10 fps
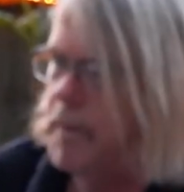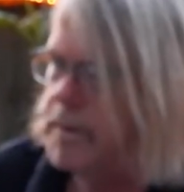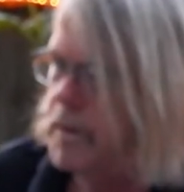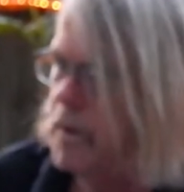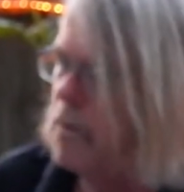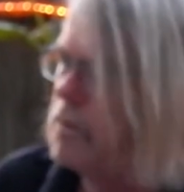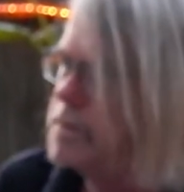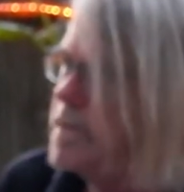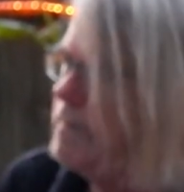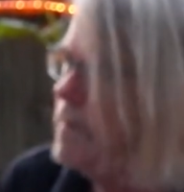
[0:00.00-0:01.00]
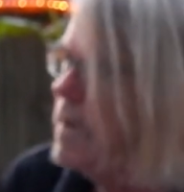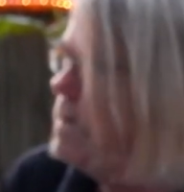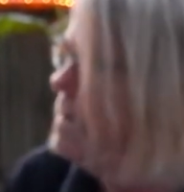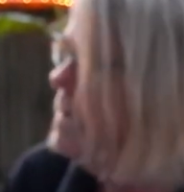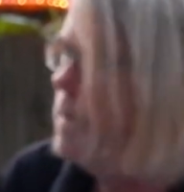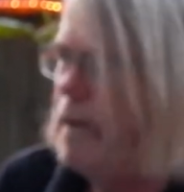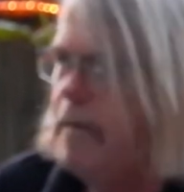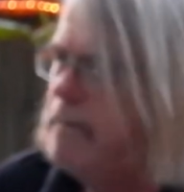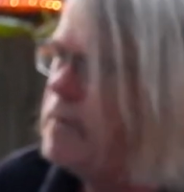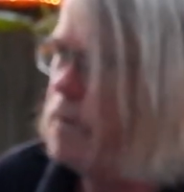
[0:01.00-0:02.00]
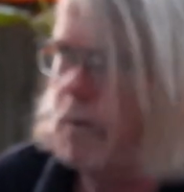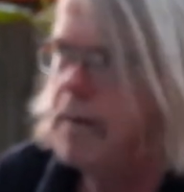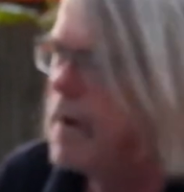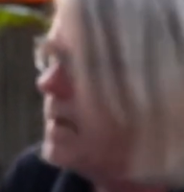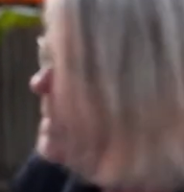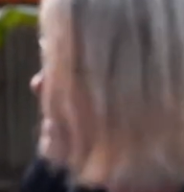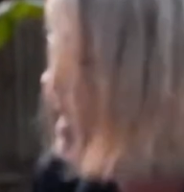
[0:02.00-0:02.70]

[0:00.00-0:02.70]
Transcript: with the local TV. If you know anybody at the